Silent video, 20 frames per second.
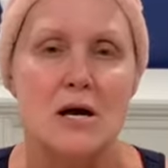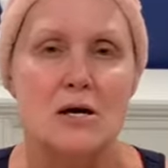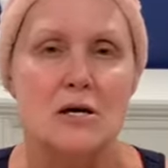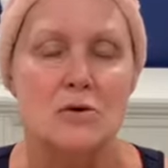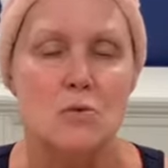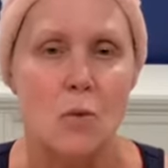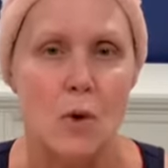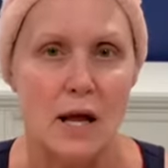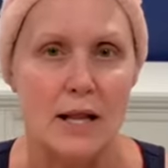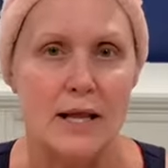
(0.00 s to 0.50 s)

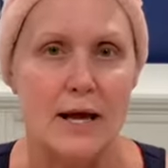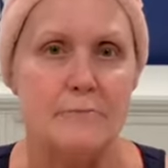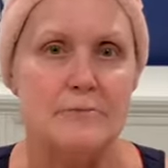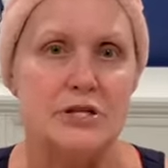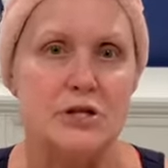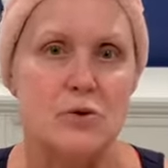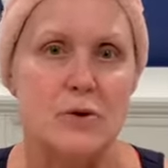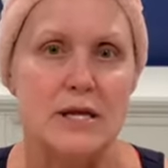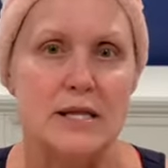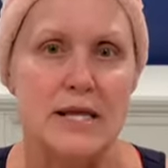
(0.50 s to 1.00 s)
While I'm
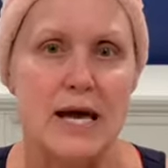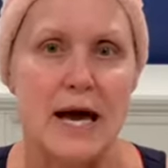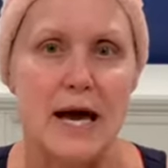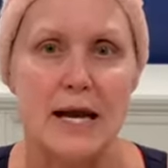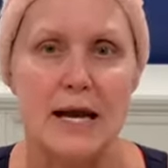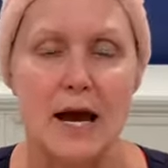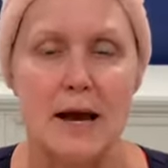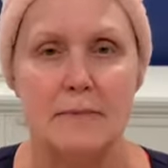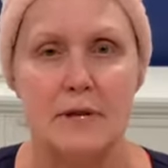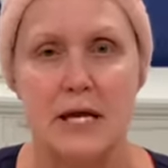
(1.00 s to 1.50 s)
doing that,
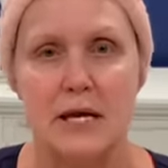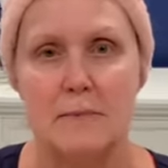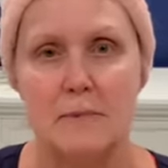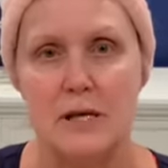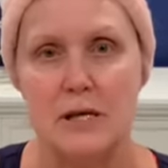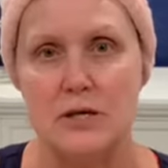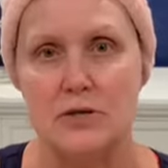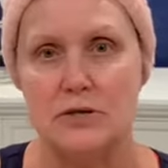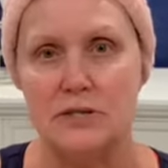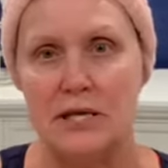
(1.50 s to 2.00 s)
I'm going to be
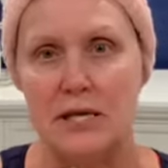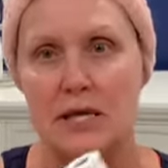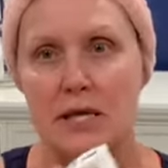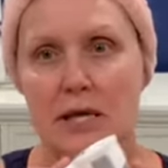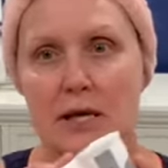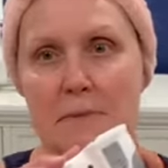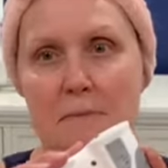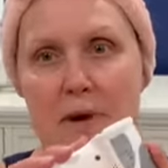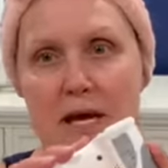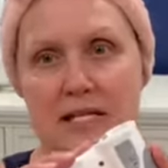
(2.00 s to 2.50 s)
using
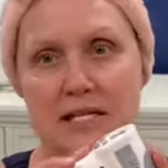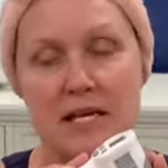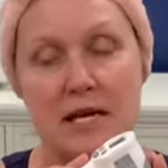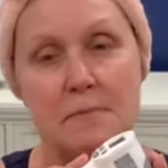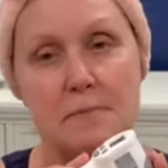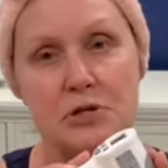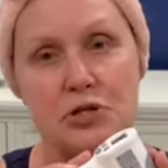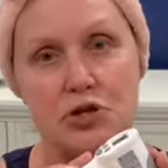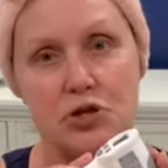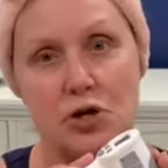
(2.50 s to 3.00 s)
my
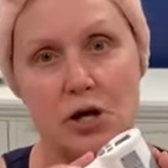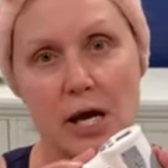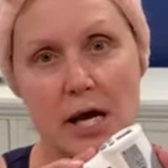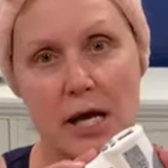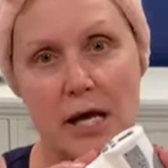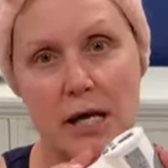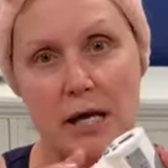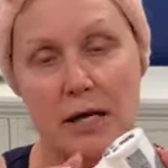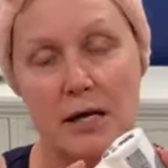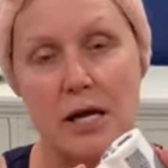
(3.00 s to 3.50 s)
temperature
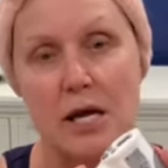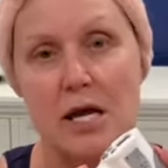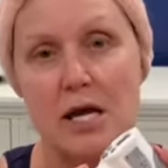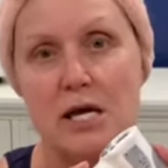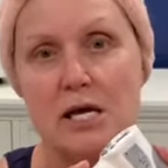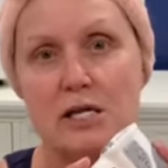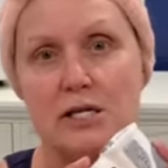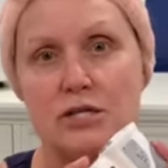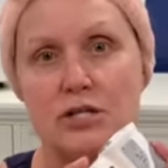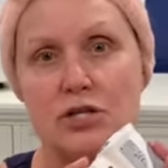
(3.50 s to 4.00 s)
gun
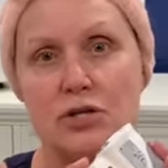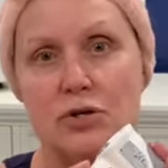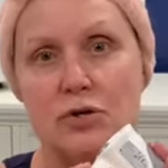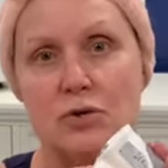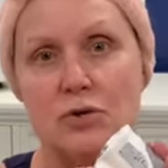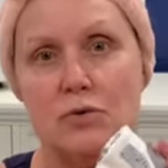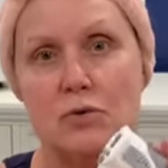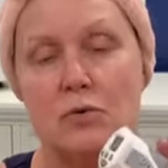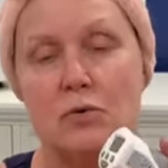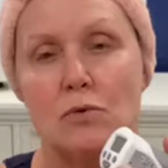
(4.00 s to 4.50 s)

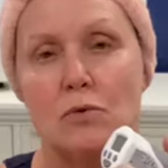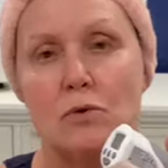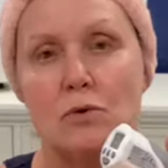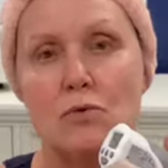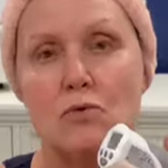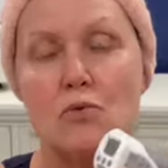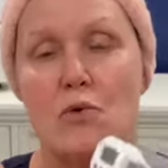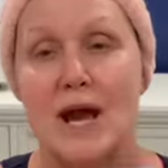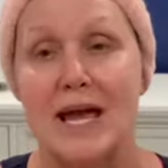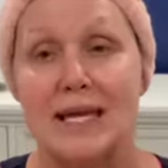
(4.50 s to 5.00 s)
to
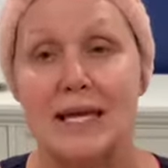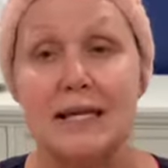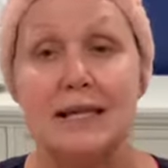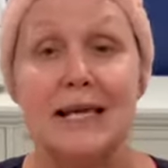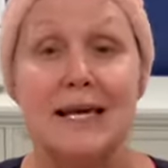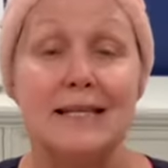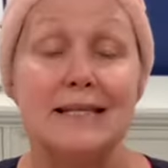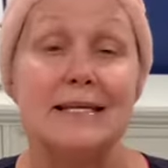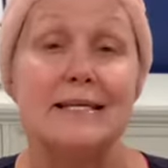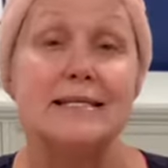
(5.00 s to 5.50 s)

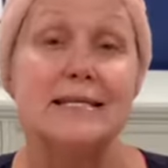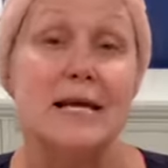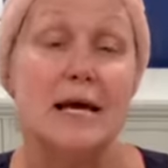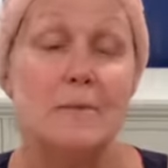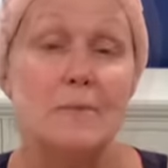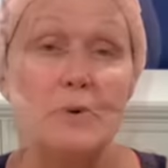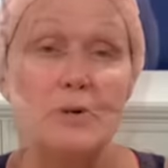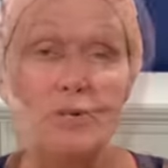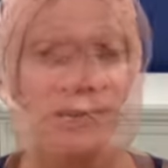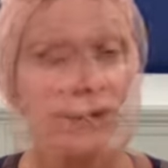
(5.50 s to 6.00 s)
regulate the temperature.
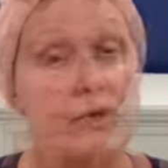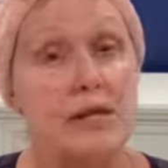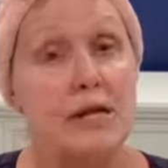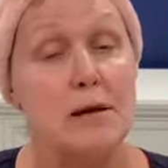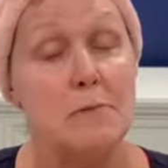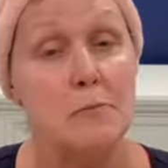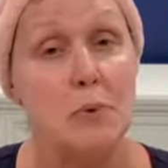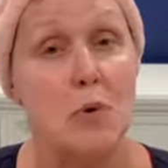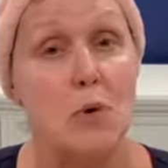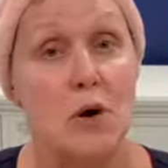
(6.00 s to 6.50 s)
It's really
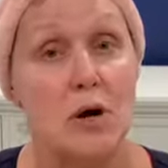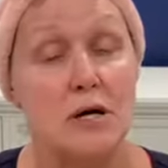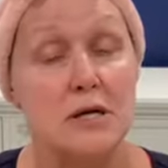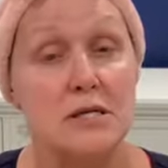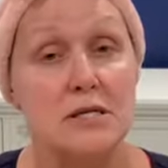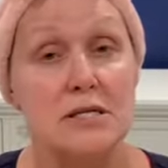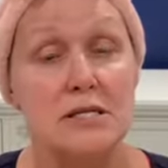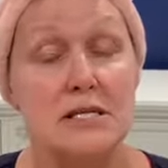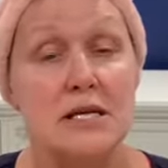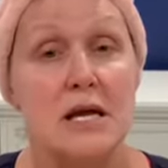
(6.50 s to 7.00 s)

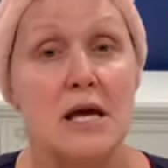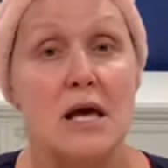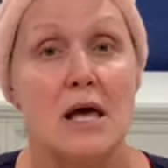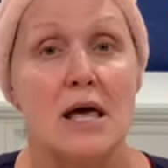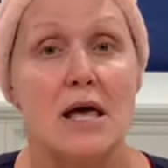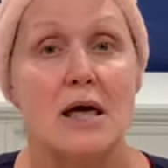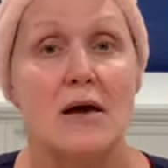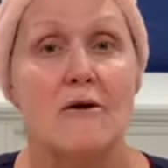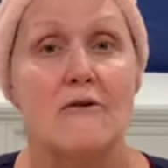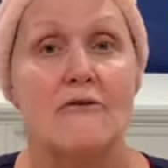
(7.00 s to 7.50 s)
important
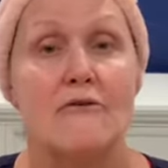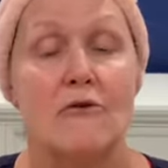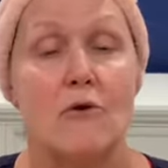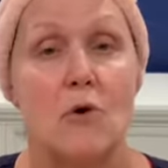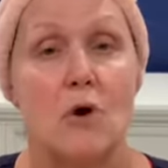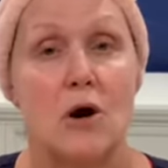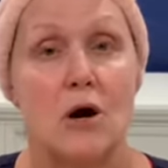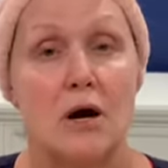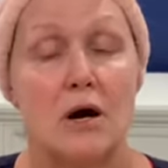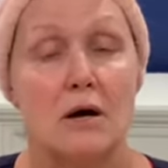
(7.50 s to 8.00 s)

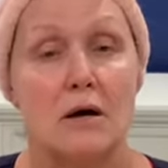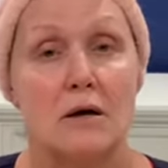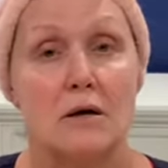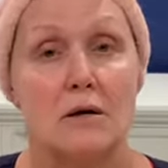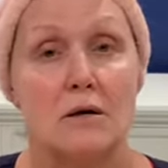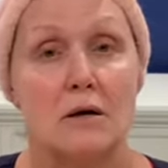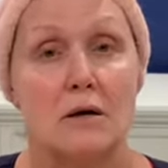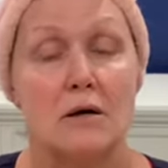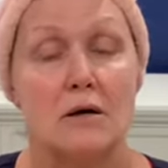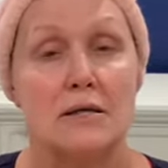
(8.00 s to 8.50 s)
for
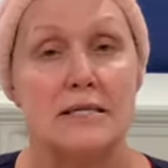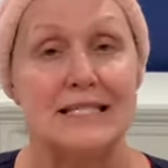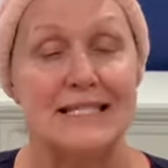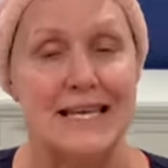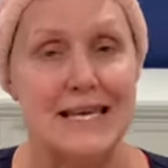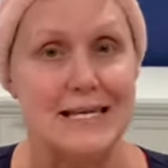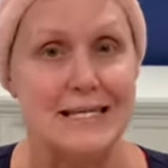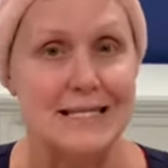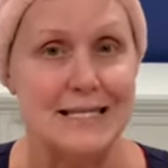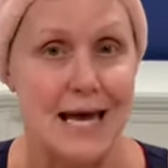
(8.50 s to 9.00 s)

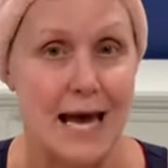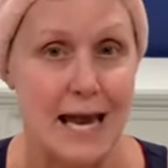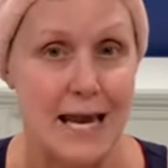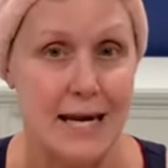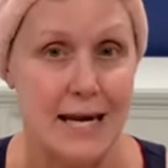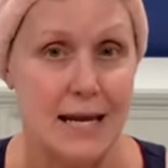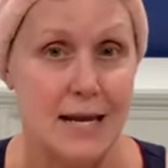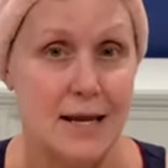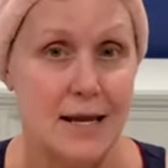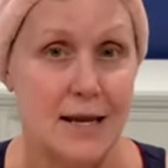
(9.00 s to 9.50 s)
skin
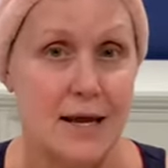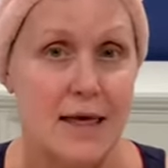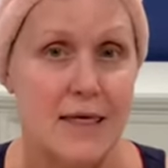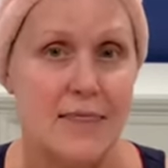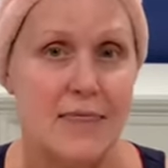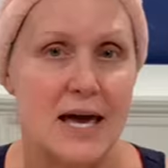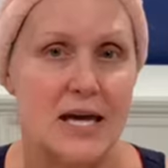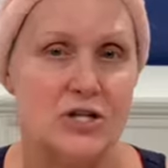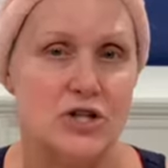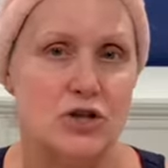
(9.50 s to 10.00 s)
tightening
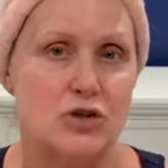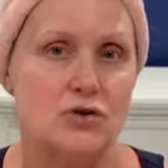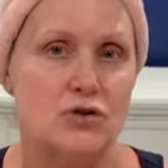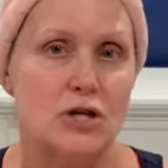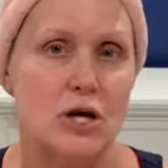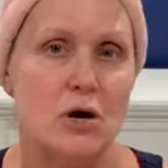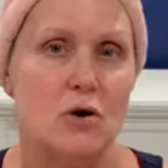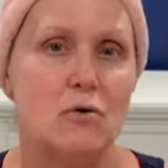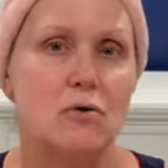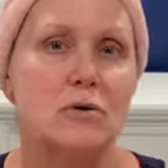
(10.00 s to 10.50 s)
that you
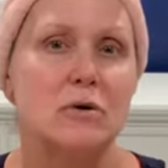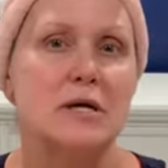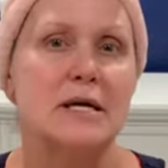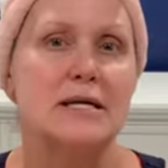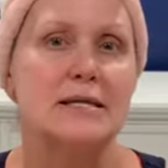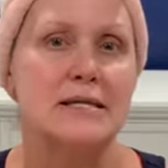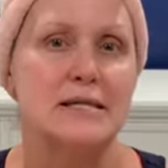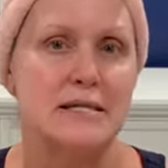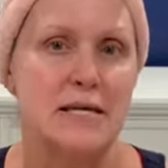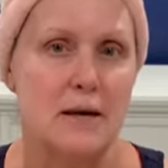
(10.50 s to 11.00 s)
don't get the
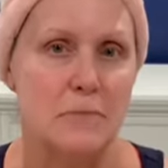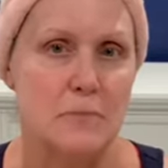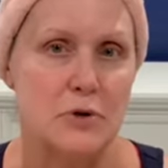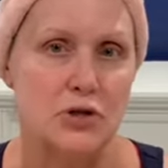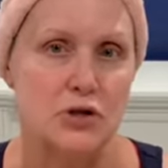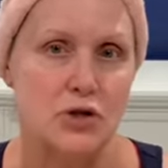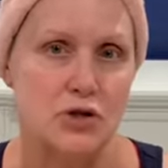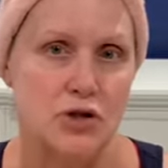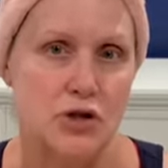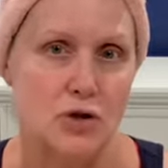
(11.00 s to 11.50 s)
temperature
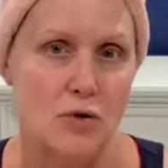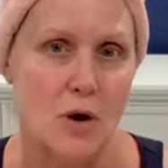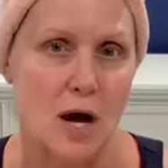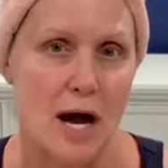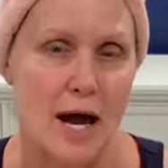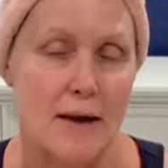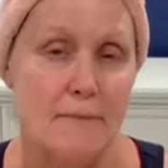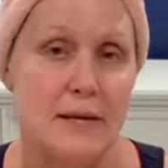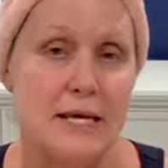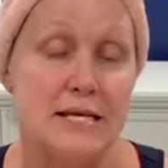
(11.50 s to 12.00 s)
too high,
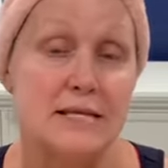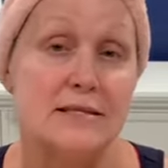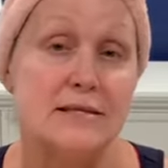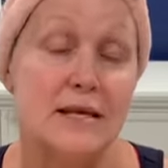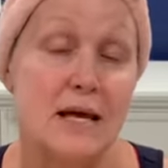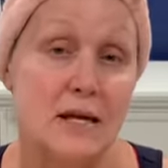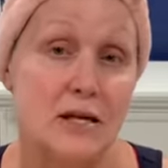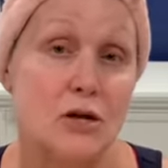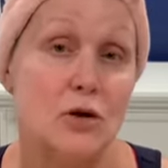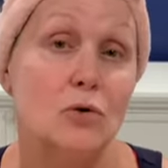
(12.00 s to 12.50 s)
because
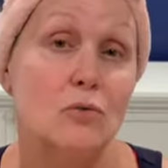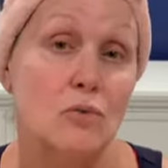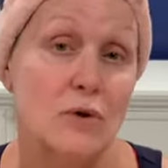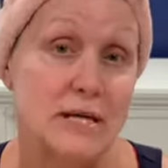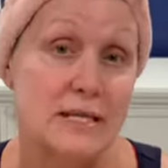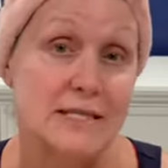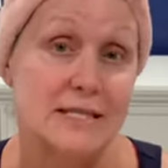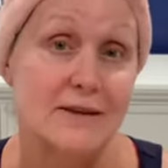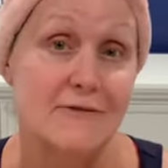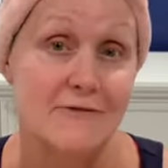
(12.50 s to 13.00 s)
then you'll
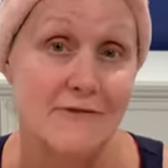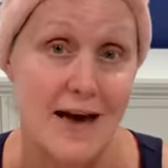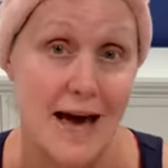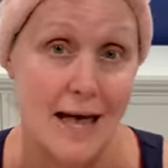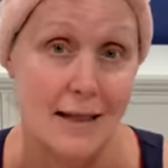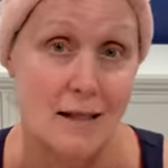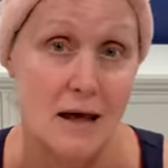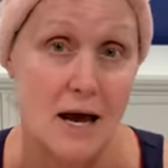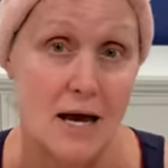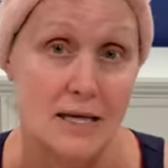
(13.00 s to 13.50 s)
risk fat
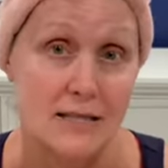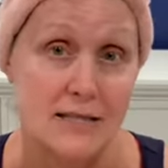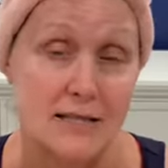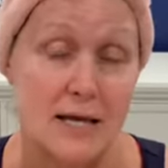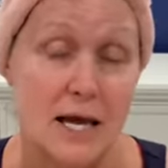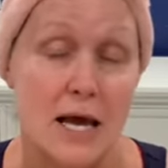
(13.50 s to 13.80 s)
loss.